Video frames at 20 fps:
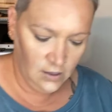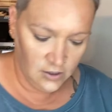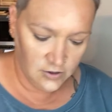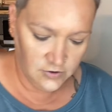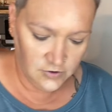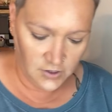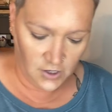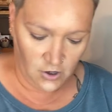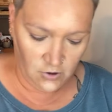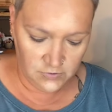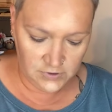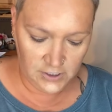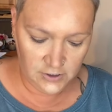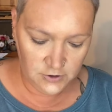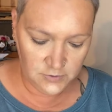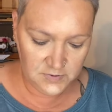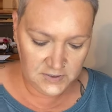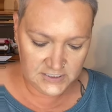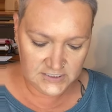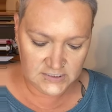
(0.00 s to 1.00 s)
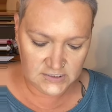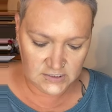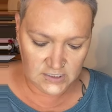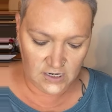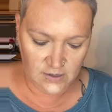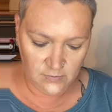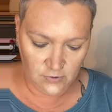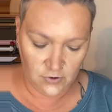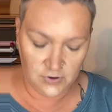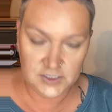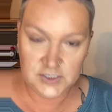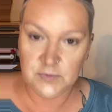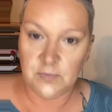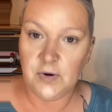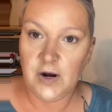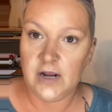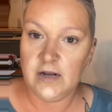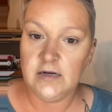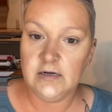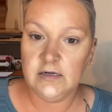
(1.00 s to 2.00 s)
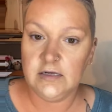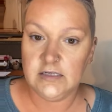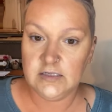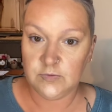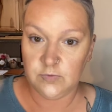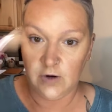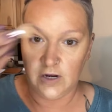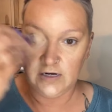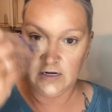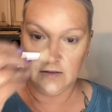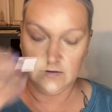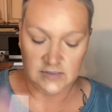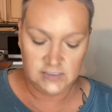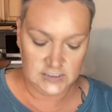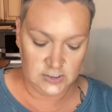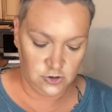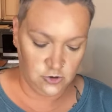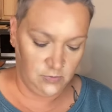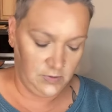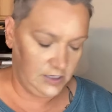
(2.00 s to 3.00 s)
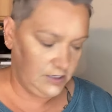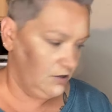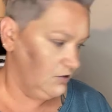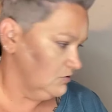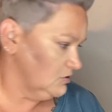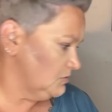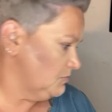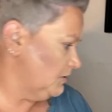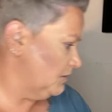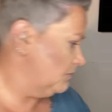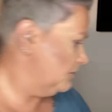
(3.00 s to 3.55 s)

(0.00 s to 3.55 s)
The only other place that I'm going to brighten is right down the center of my nose, but I'm